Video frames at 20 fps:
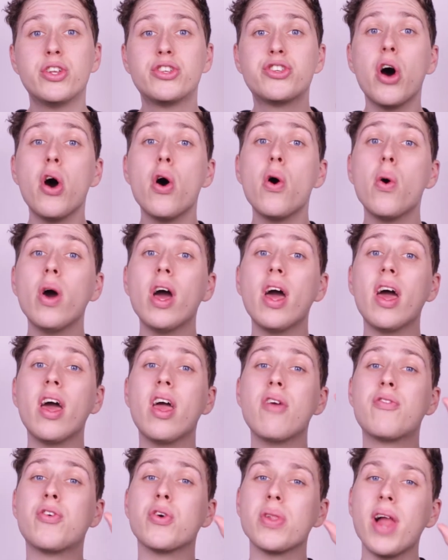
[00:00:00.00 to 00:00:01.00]
So
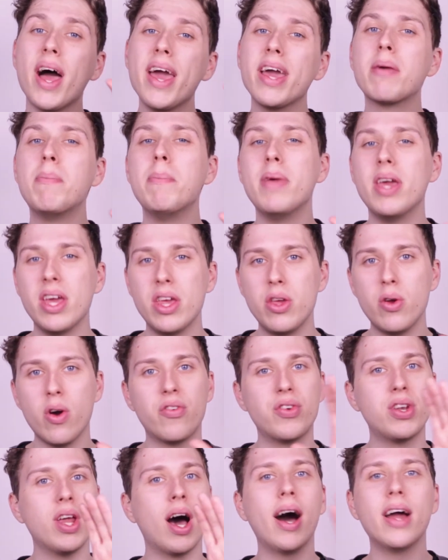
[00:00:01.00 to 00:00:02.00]
if you're like me, you
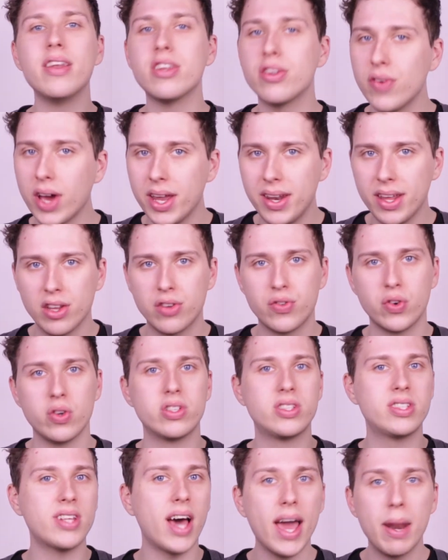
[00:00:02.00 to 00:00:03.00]
have tons of ideas for
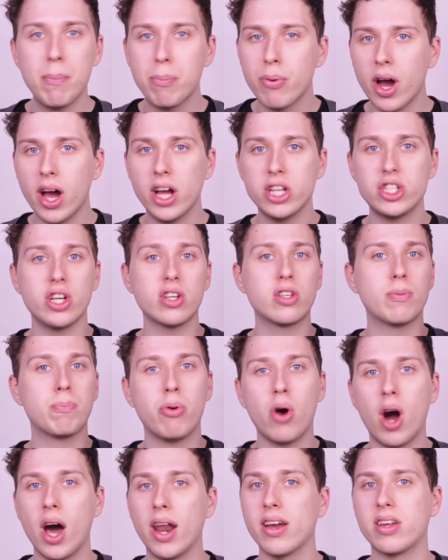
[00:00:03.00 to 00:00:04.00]
side projects,
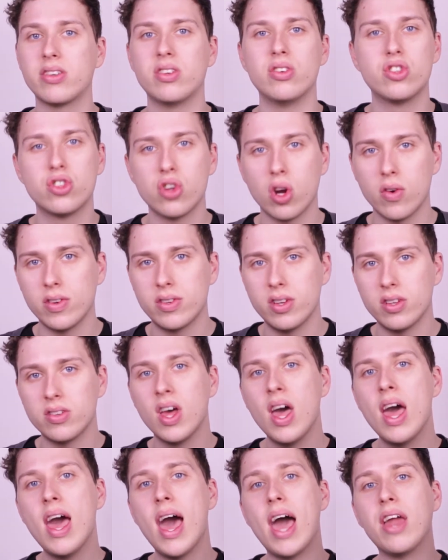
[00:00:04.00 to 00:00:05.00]
products, and services,
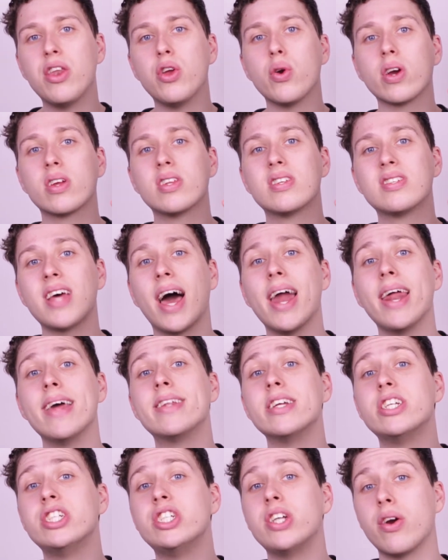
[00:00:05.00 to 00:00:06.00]
and you're excited
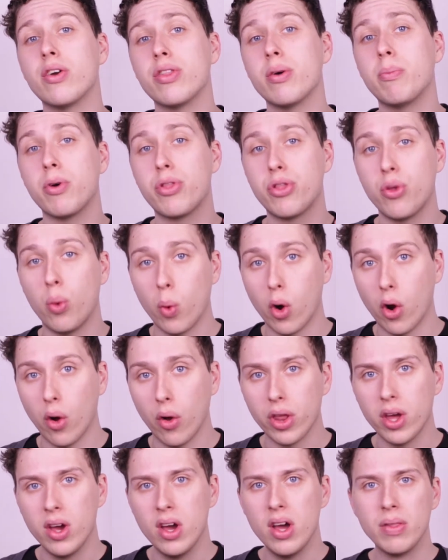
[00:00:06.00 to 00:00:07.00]
to share them with the
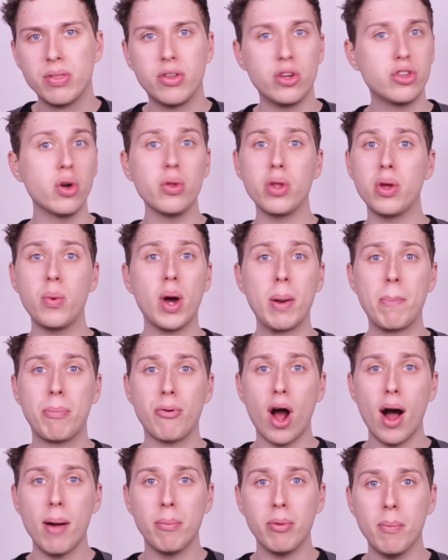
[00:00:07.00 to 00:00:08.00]
world. There's only one
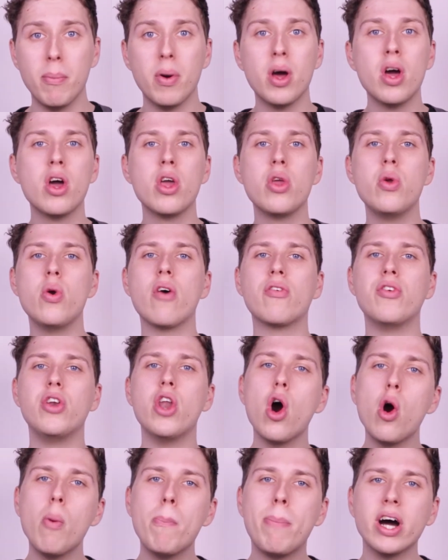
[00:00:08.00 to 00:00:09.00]
problem. You have
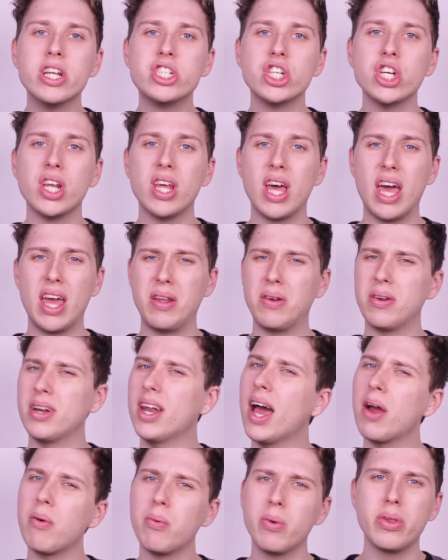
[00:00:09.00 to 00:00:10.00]
no budget, and you're
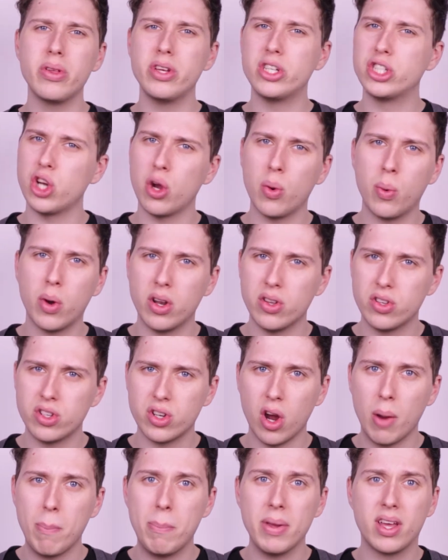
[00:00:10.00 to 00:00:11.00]
not really sure where to
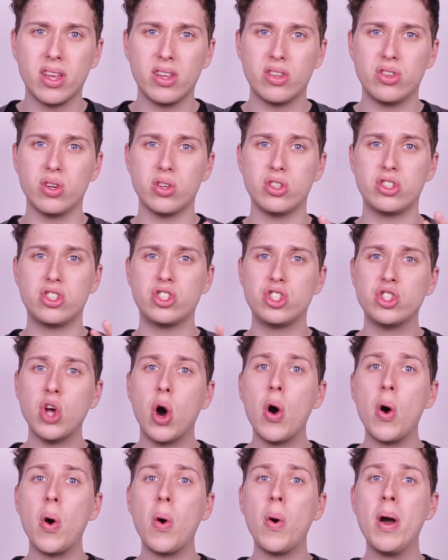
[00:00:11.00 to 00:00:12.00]
start because there's
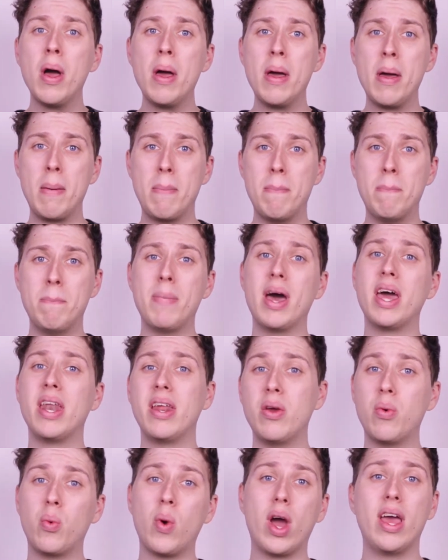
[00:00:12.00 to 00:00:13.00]
so
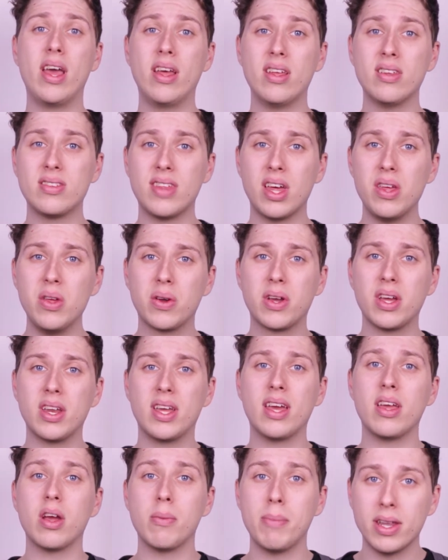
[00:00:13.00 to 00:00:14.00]
many ways that you could
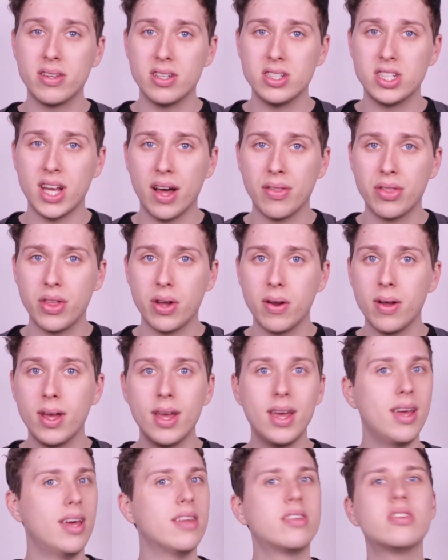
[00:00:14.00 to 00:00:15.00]
get your message out there.
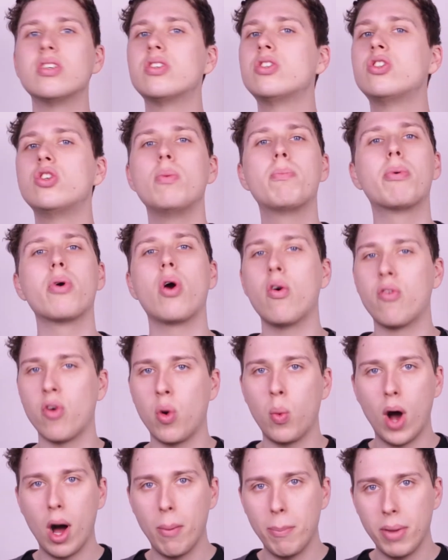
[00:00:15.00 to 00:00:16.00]
It's just super
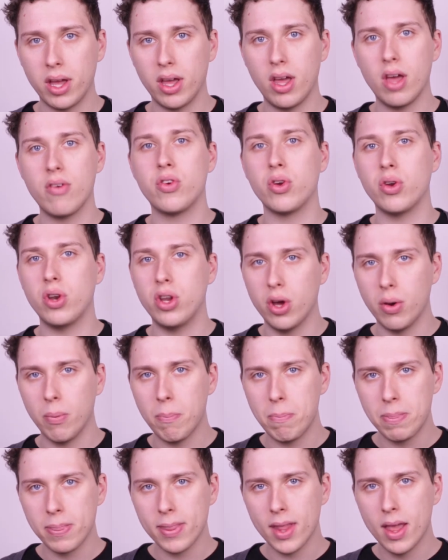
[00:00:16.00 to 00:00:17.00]
overwhelming if you're new.
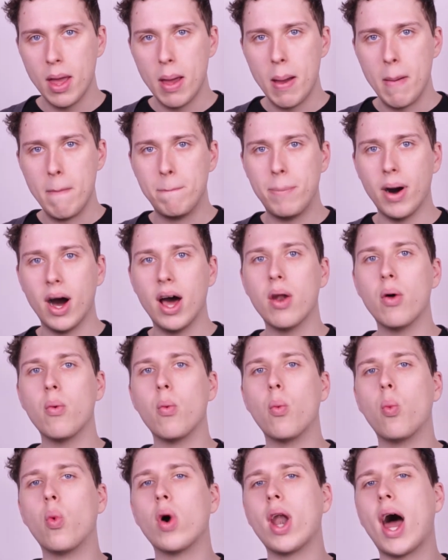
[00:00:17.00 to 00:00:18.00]

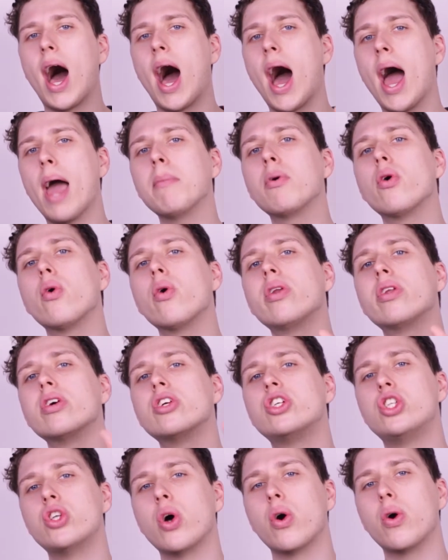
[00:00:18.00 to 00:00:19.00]
But what I'm going to
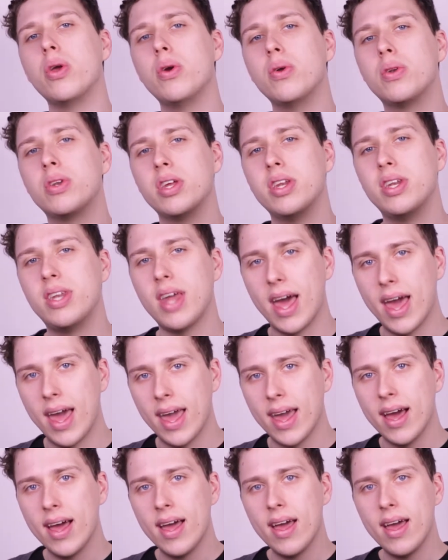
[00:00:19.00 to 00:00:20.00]
show you
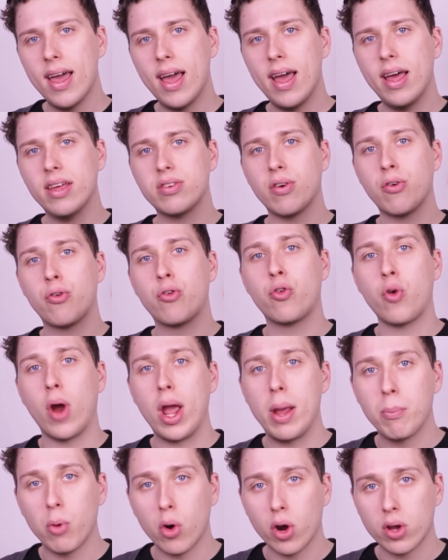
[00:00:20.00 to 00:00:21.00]
today is a
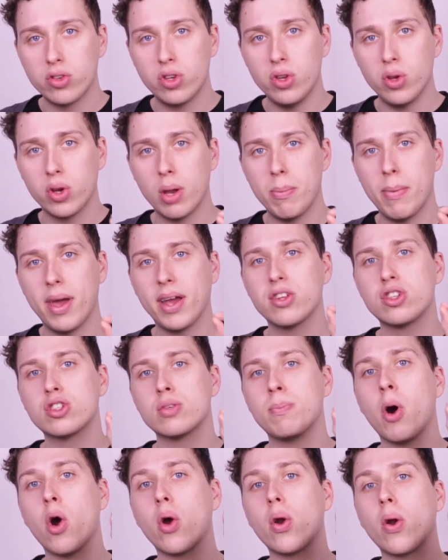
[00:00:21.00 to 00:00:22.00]
framework so you can make
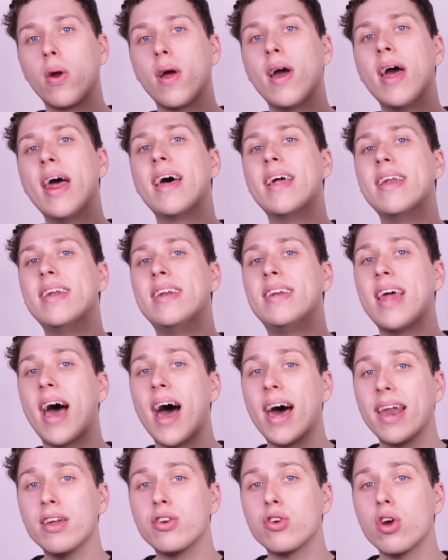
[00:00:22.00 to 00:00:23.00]
smarter,
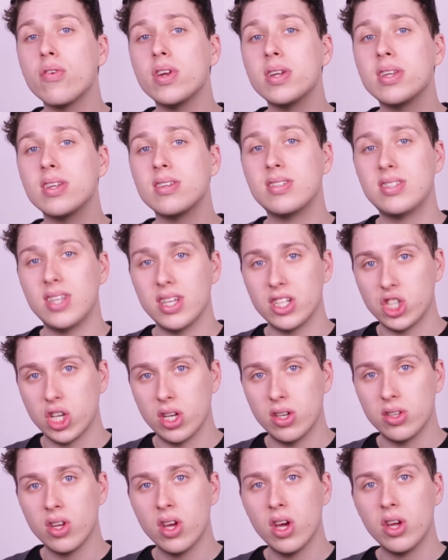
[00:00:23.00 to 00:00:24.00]
data-driven
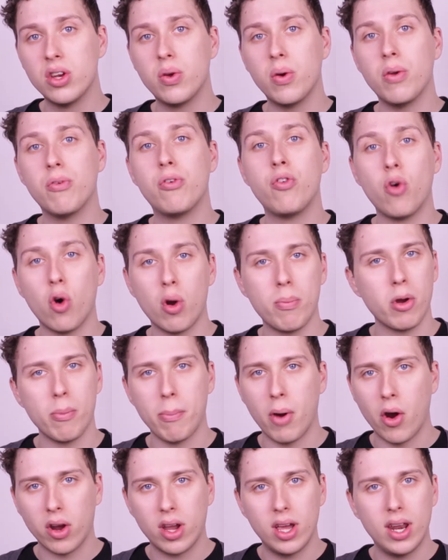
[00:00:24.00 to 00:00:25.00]
decisions to inform your
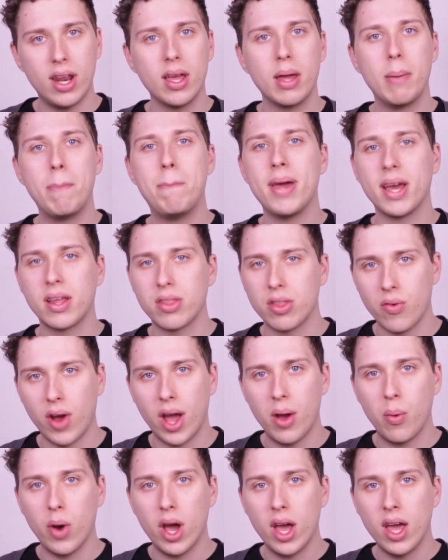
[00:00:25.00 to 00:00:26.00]
marketing and pick the
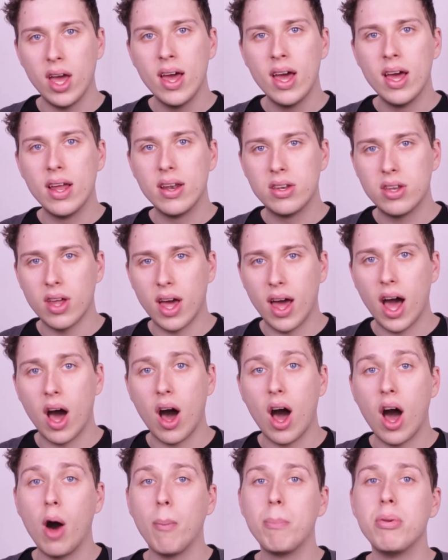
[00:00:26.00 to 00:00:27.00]
right way to
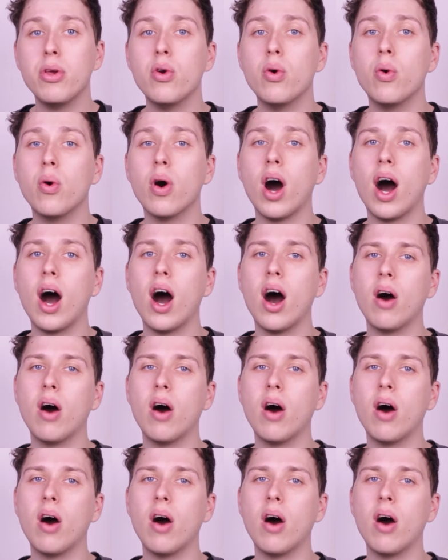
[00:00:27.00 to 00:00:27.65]
help you